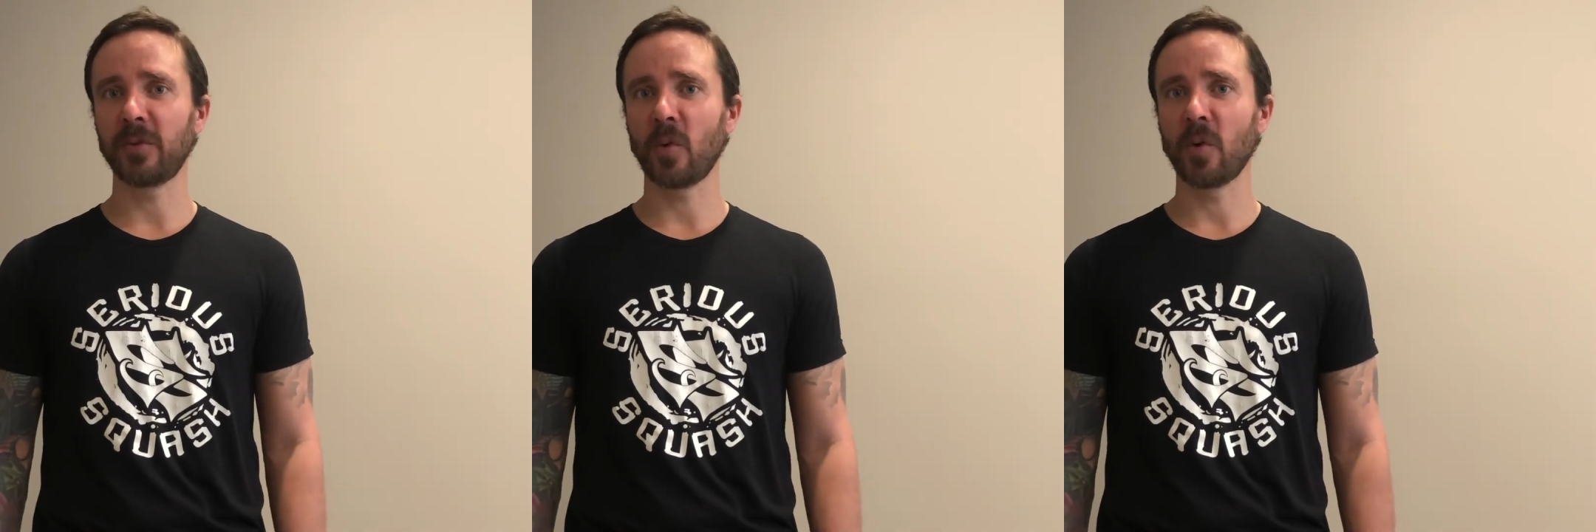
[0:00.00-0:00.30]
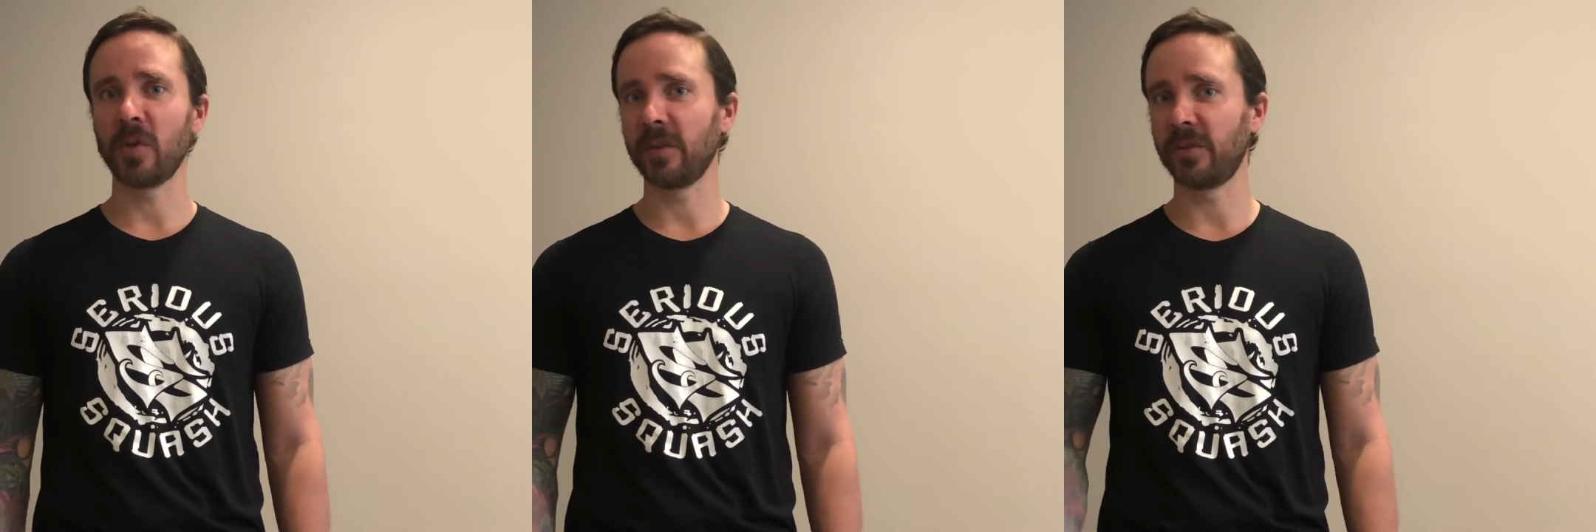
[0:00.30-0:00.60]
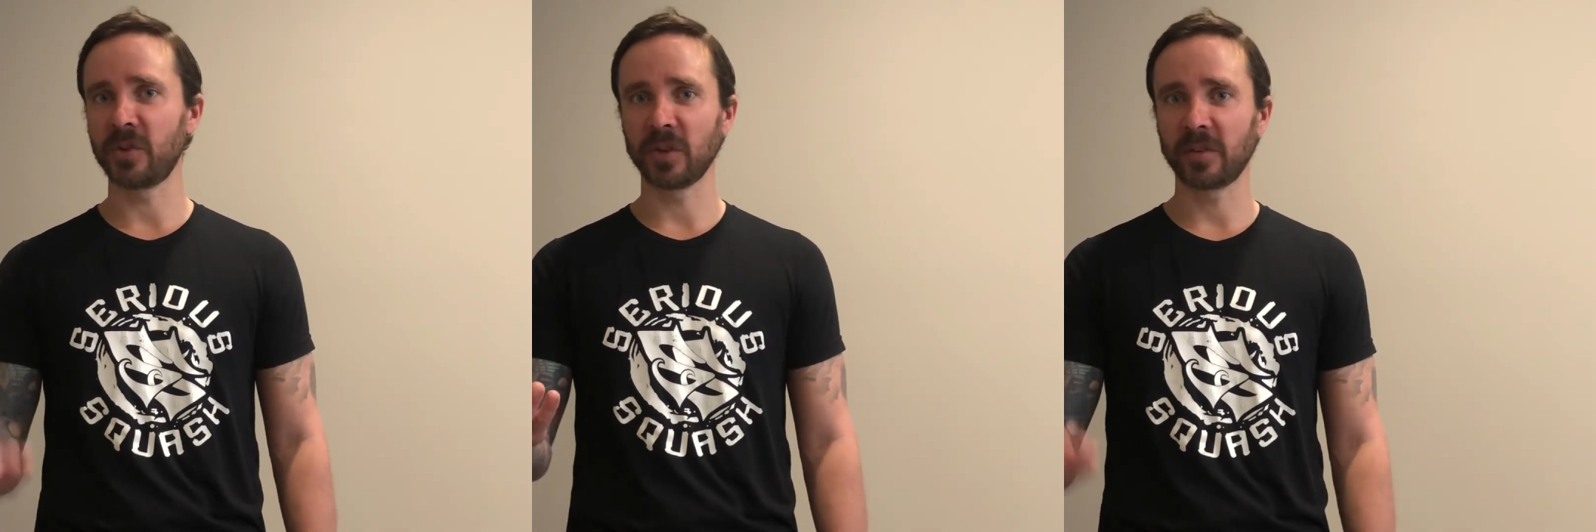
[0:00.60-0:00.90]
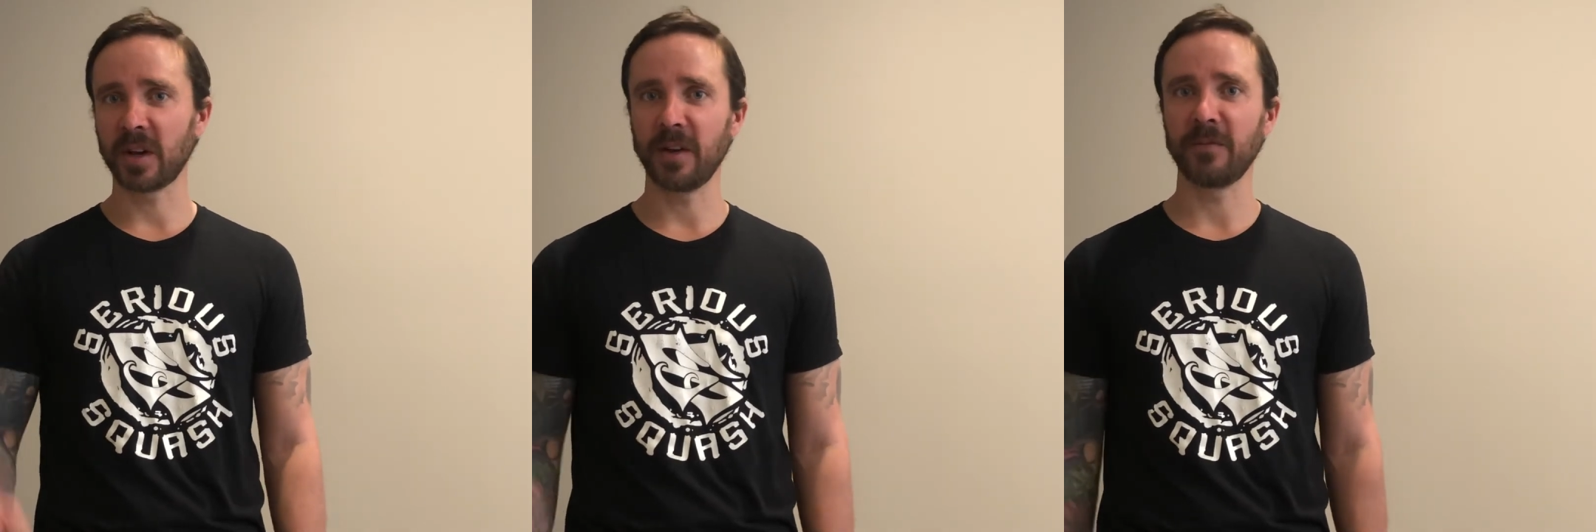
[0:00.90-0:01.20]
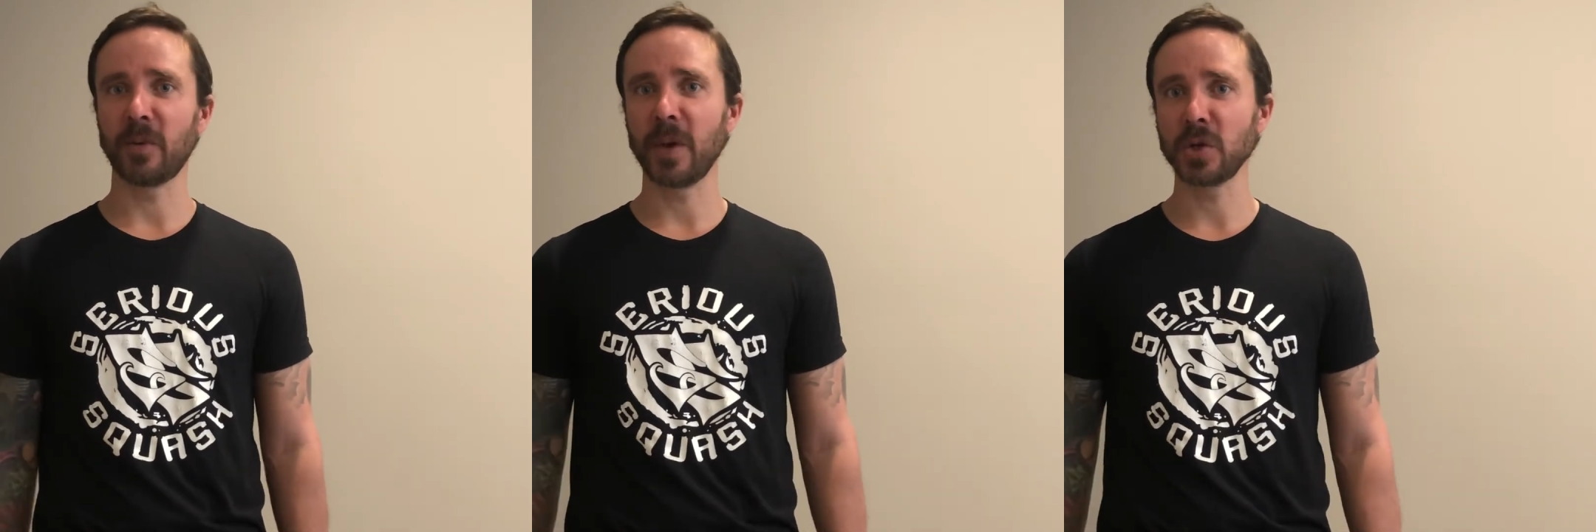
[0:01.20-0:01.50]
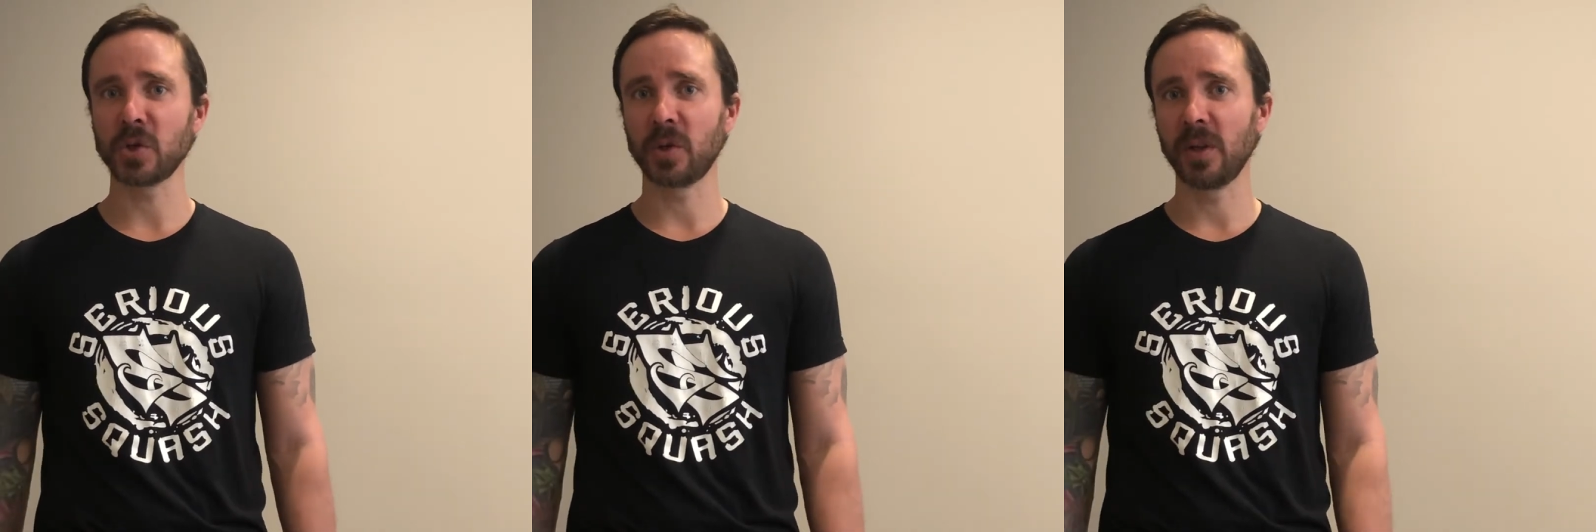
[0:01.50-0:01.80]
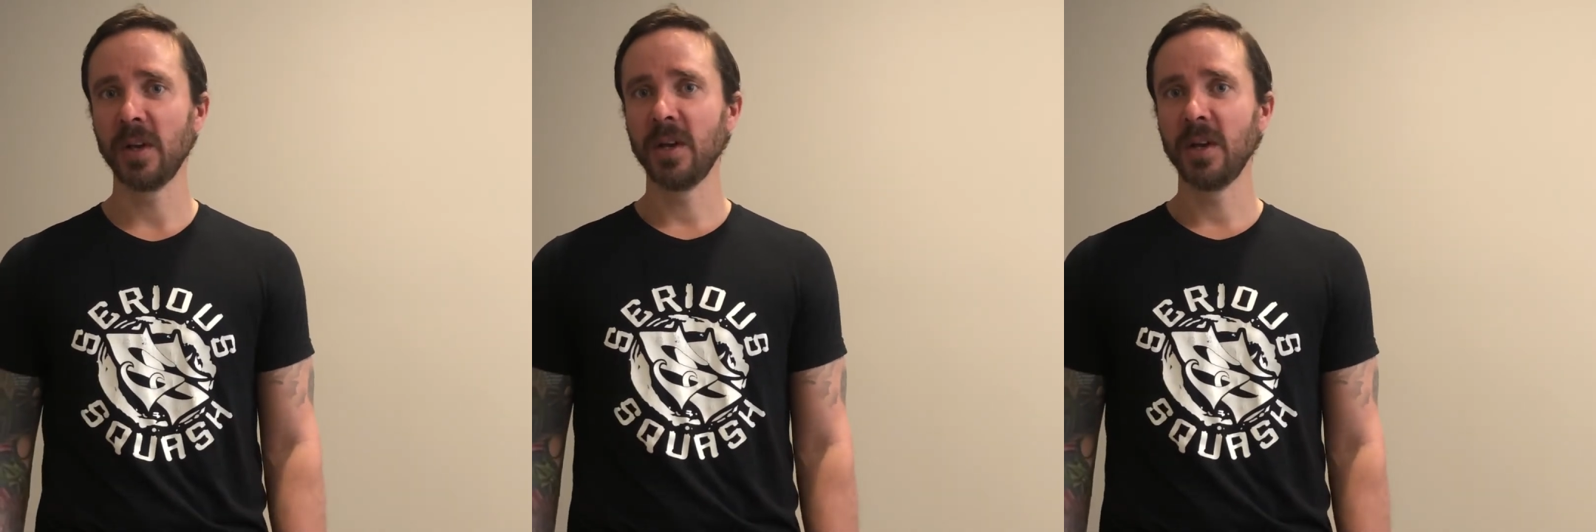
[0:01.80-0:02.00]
or this is just kind of informational,